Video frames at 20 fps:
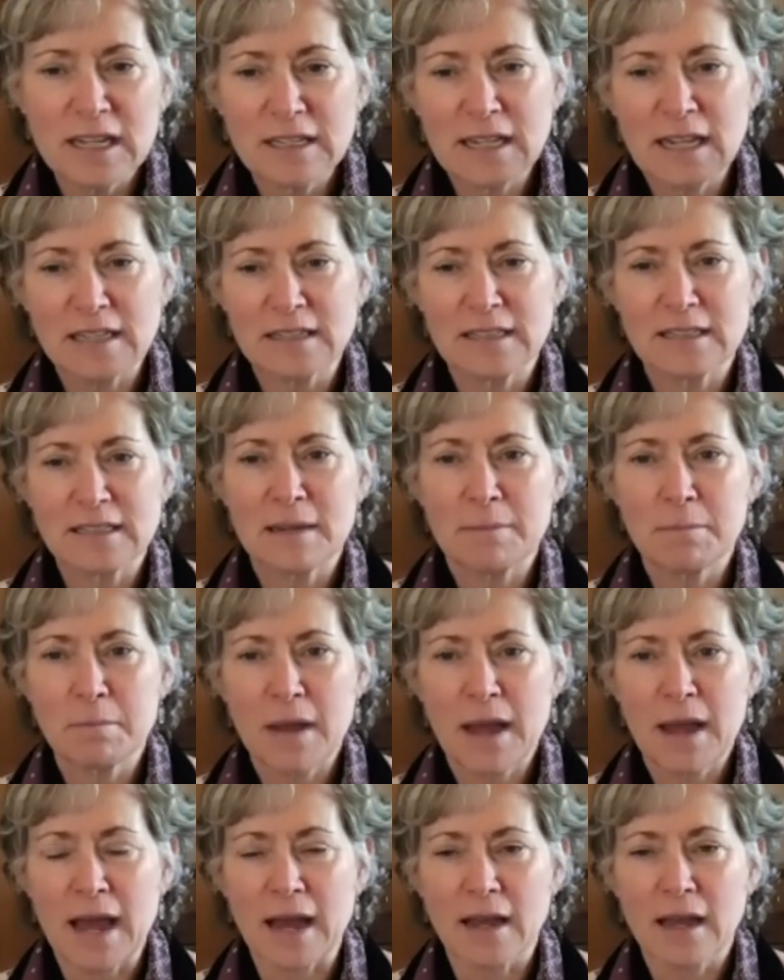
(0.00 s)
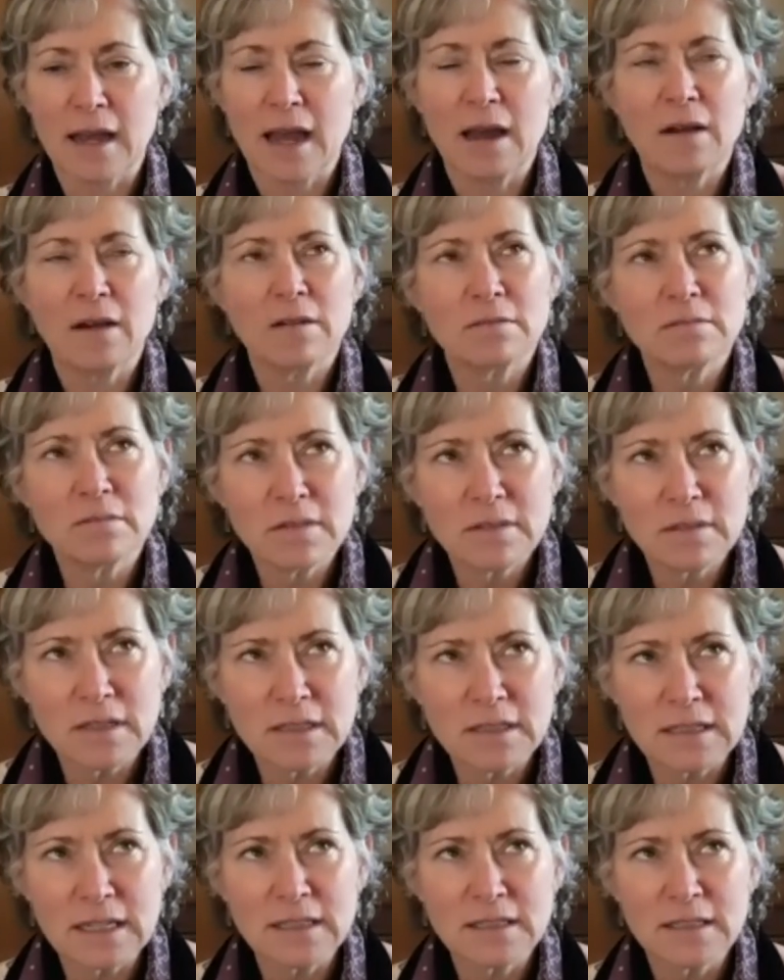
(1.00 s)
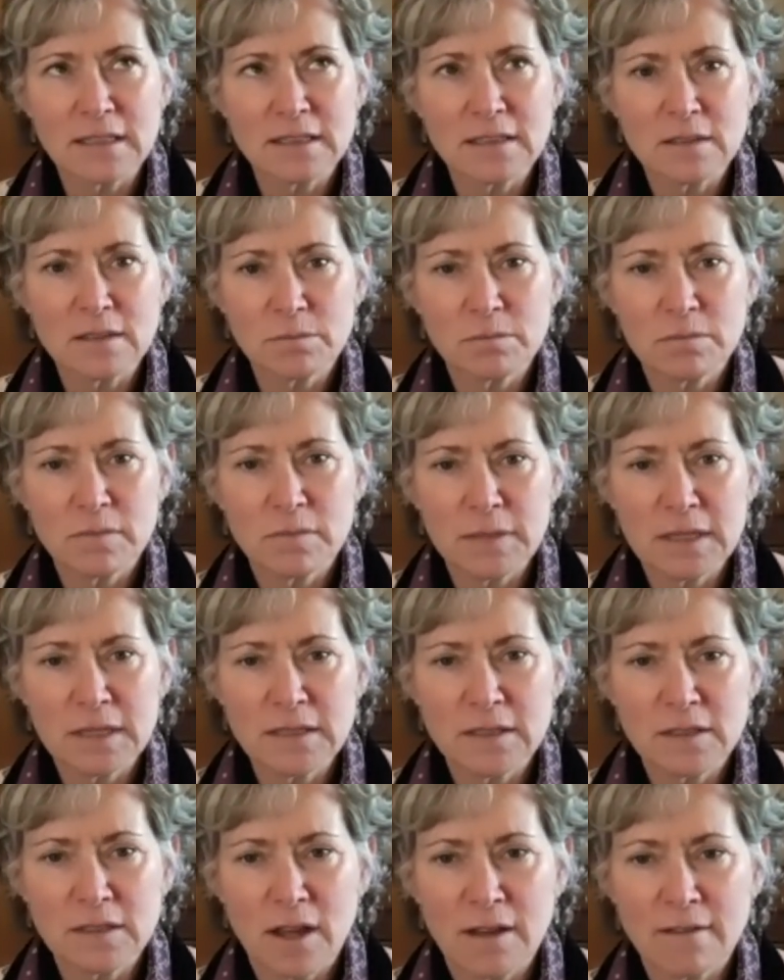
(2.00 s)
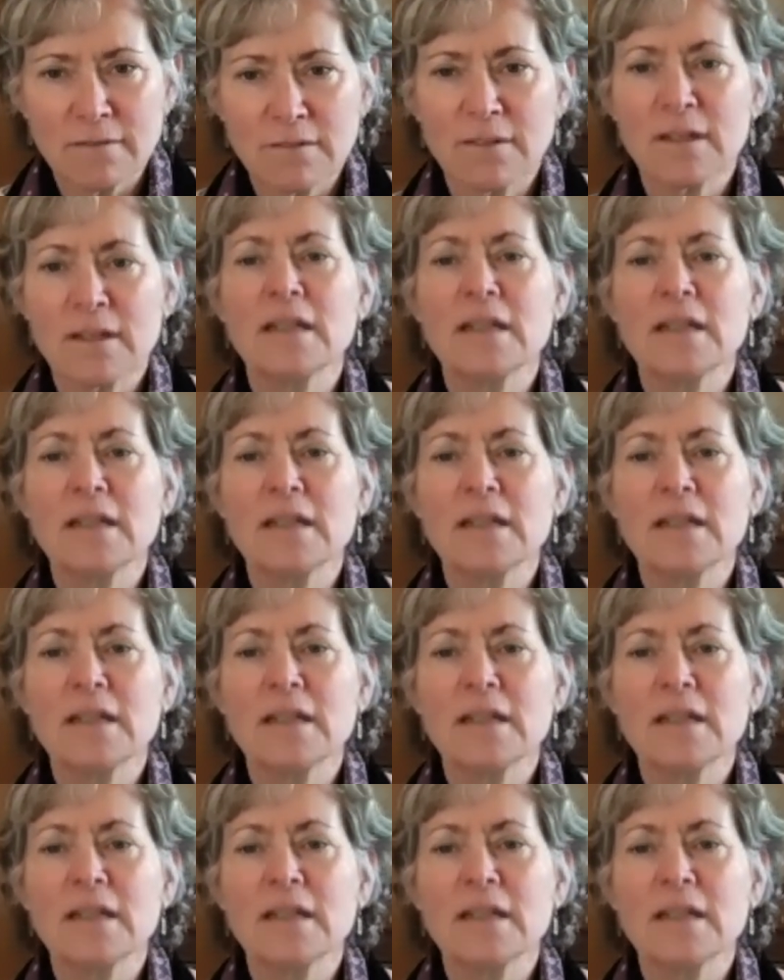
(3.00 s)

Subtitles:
that step back. How is Essence pissed off?